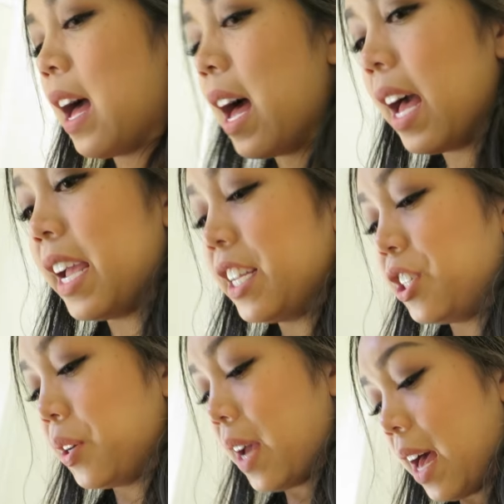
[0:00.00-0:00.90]
Hi,
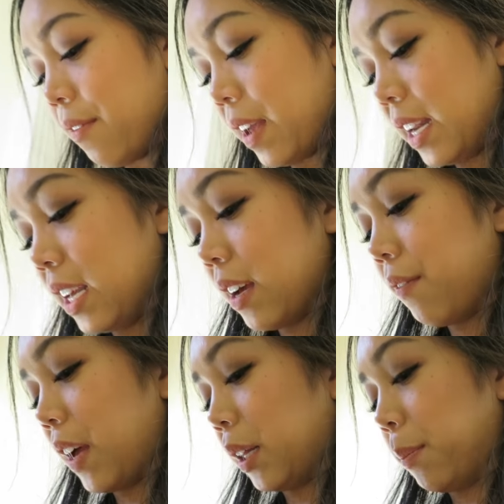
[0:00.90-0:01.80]
do you have any
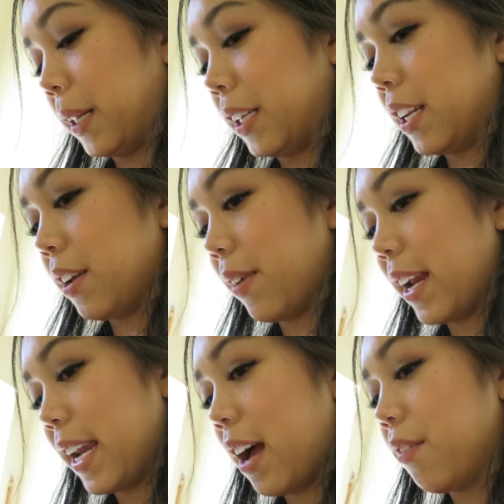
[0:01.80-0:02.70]
availability
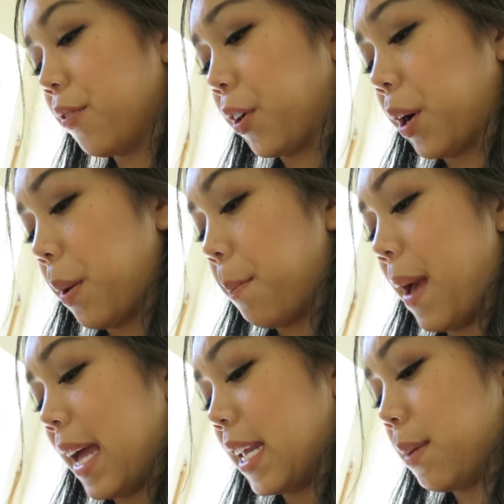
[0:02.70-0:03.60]
right now for a
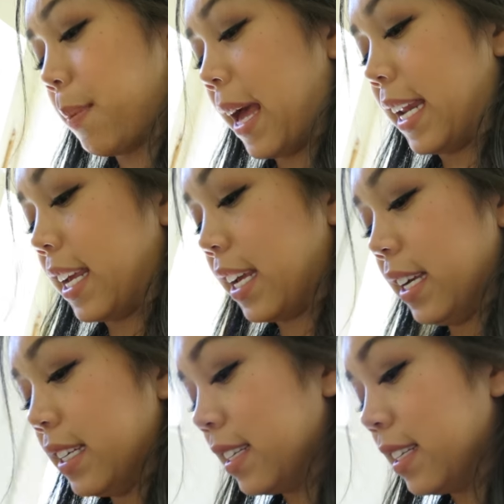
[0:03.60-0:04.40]
mani-pedi?